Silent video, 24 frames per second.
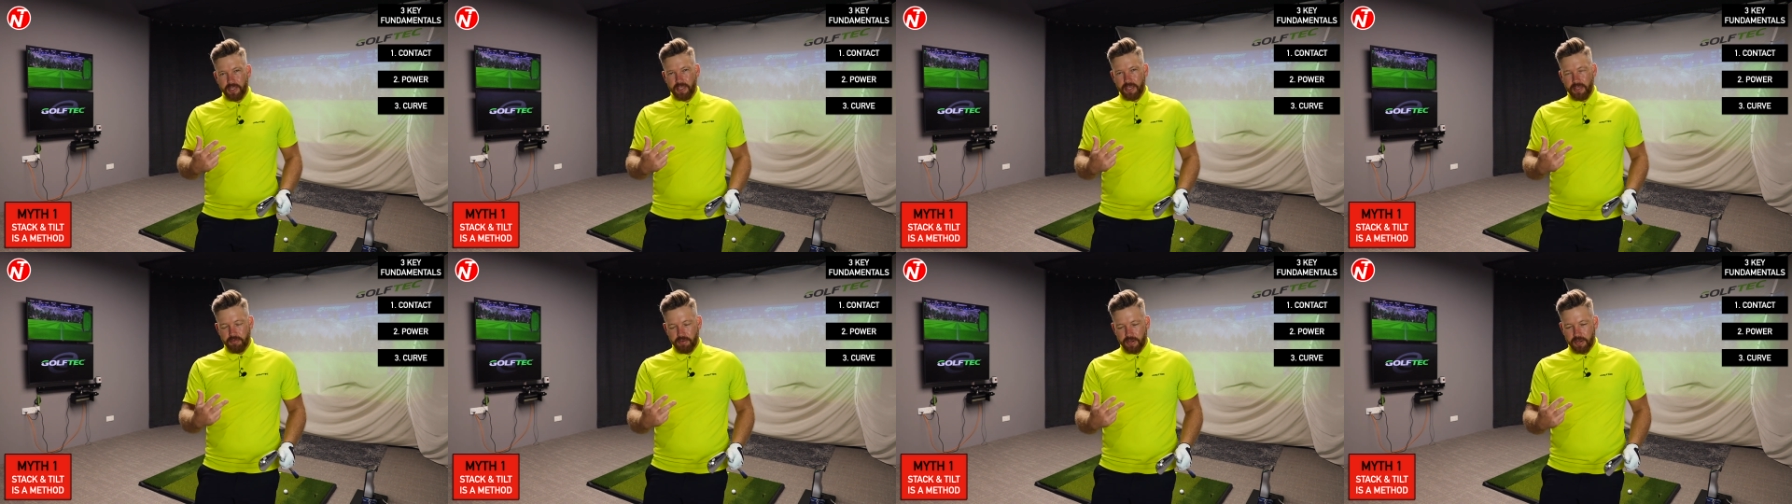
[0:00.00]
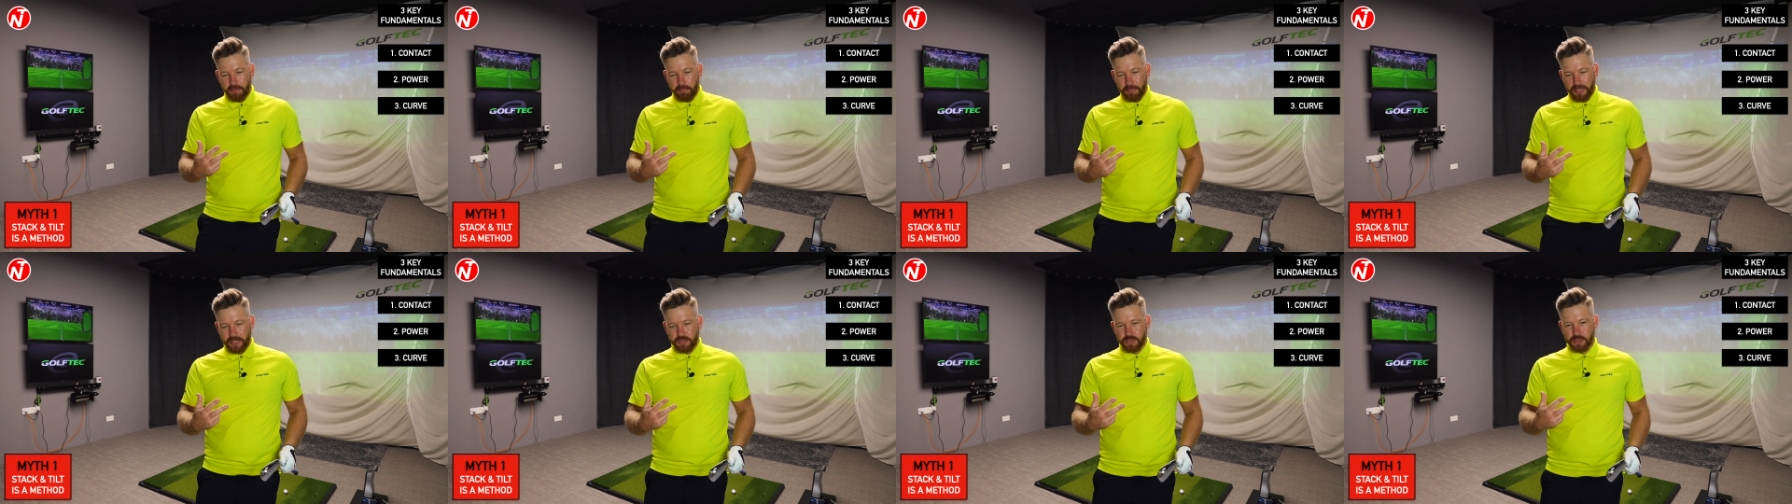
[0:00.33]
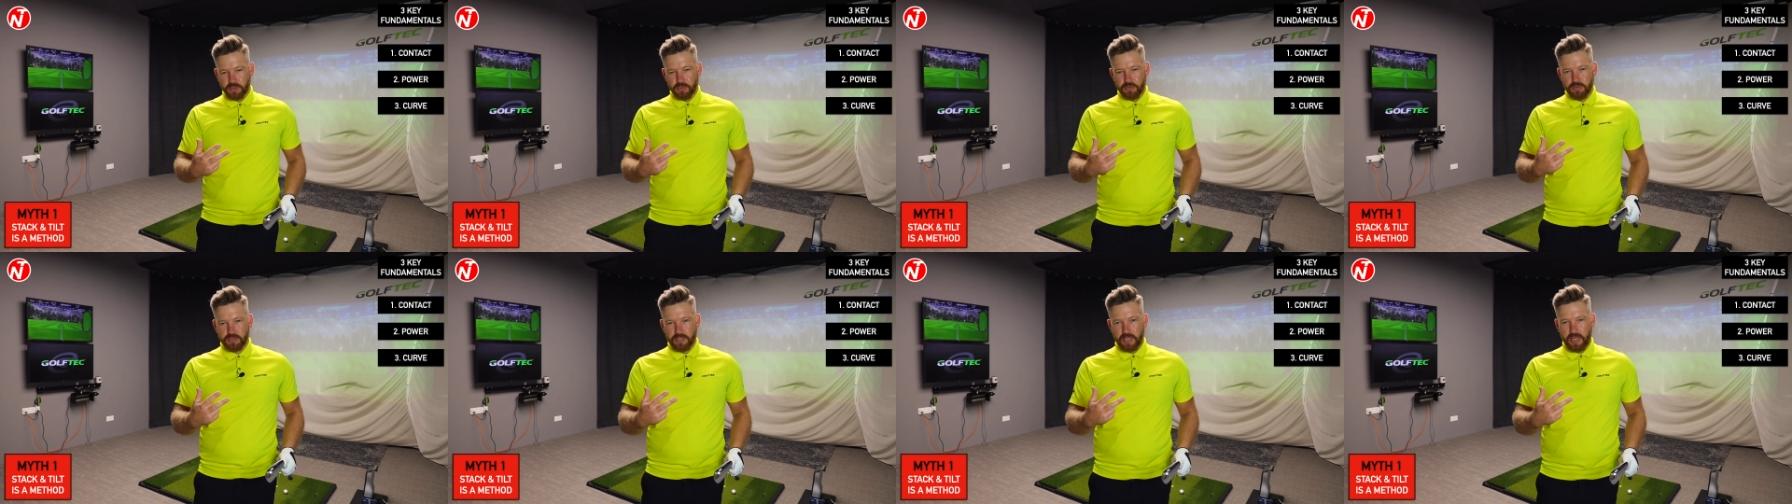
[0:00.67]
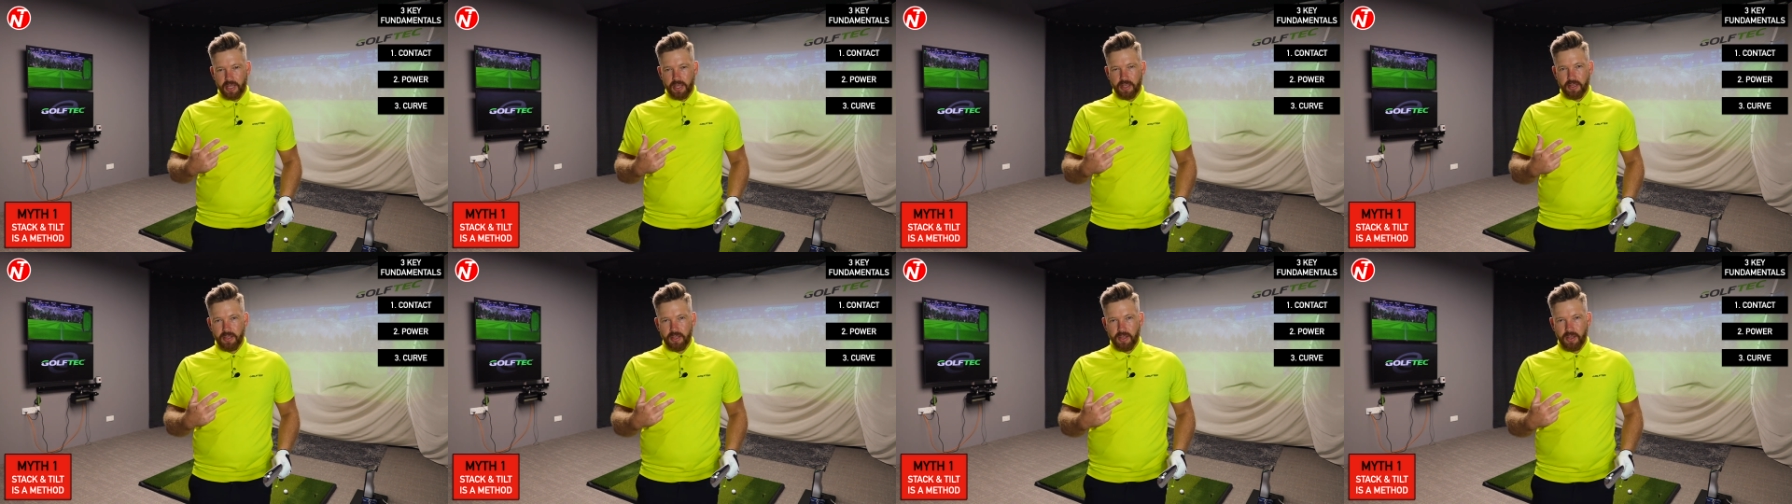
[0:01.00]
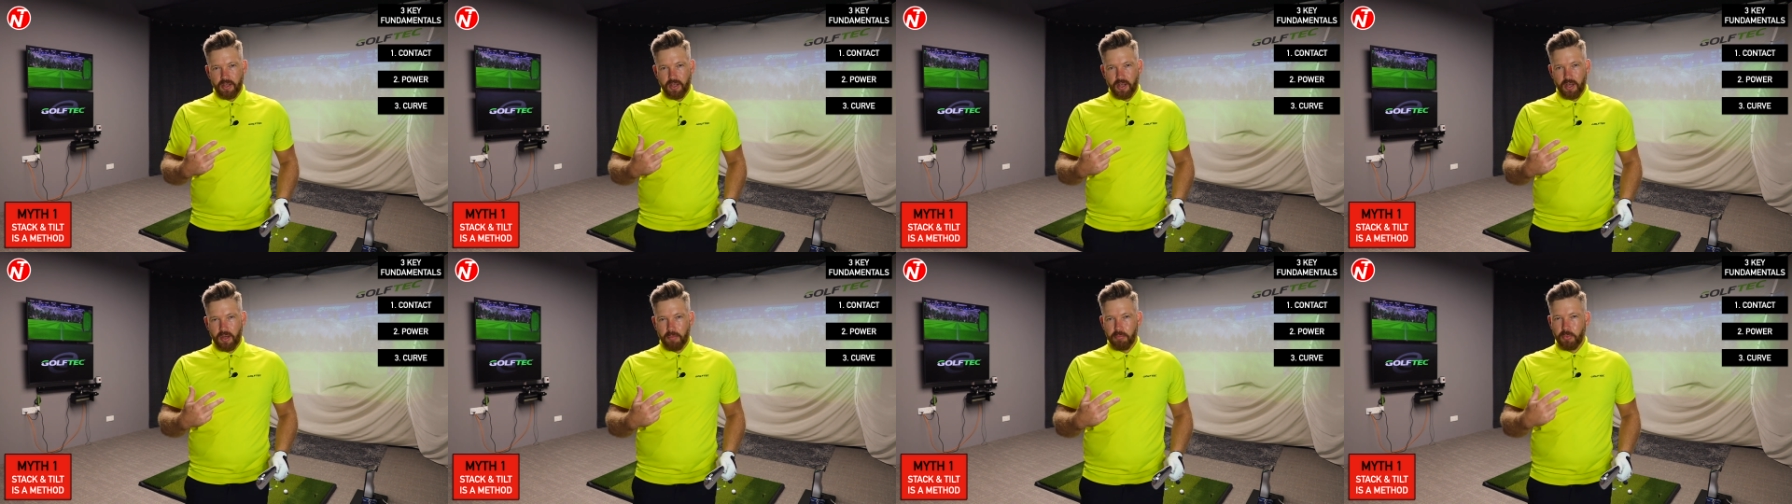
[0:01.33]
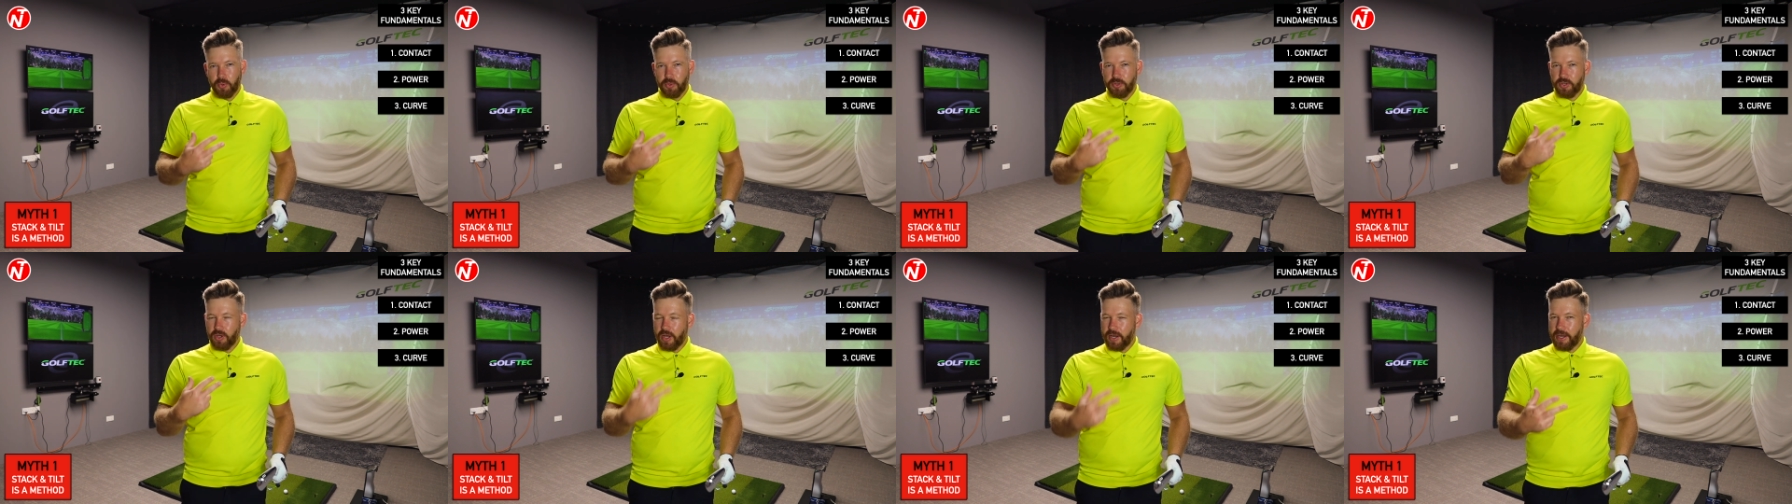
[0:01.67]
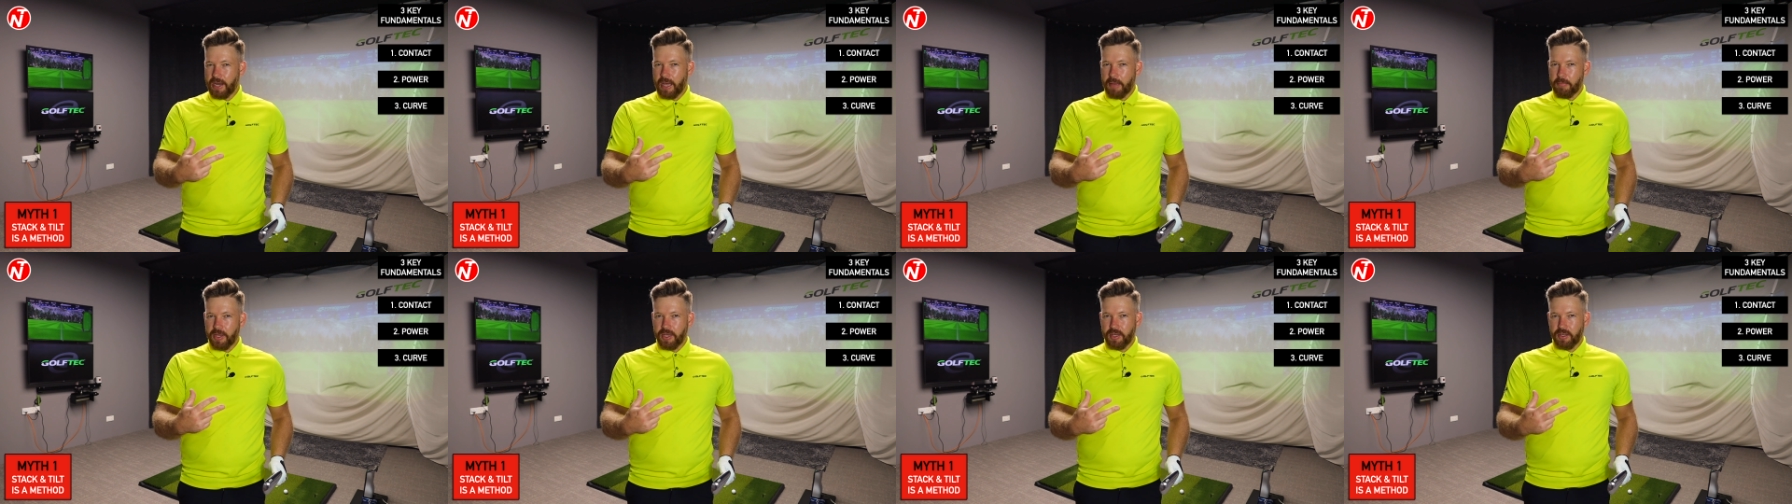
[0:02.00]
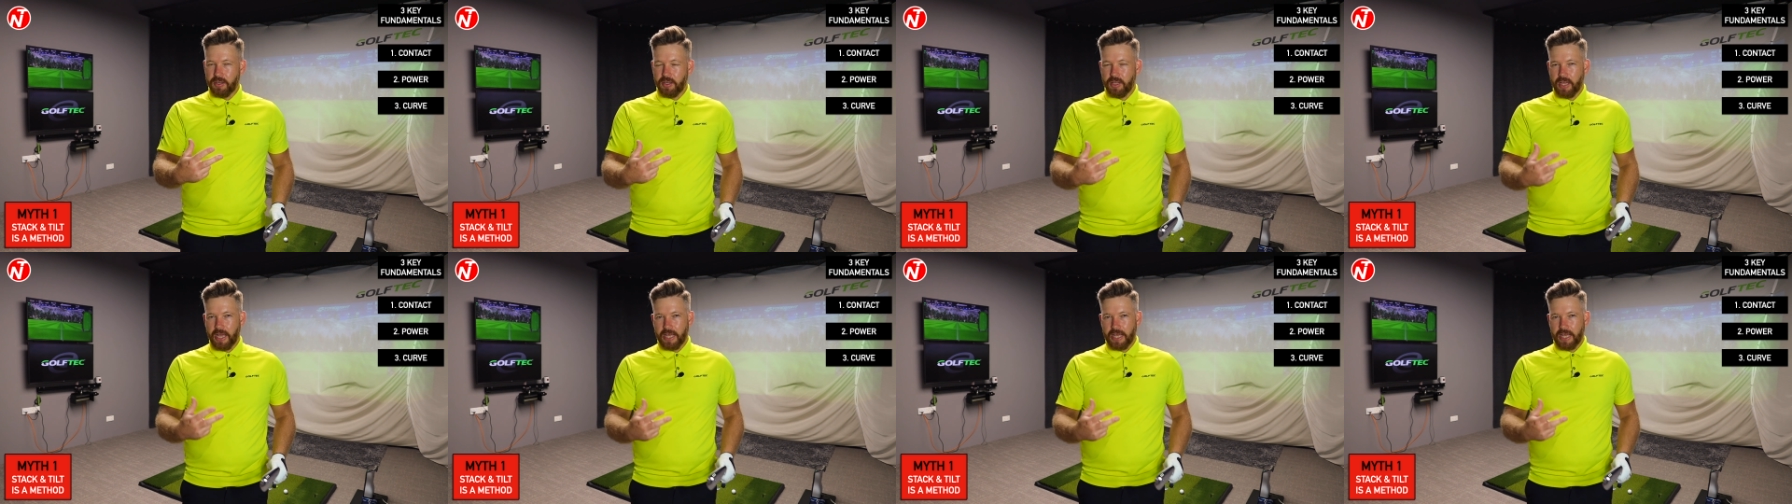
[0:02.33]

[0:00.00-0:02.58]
key fundamentals that are more dynamic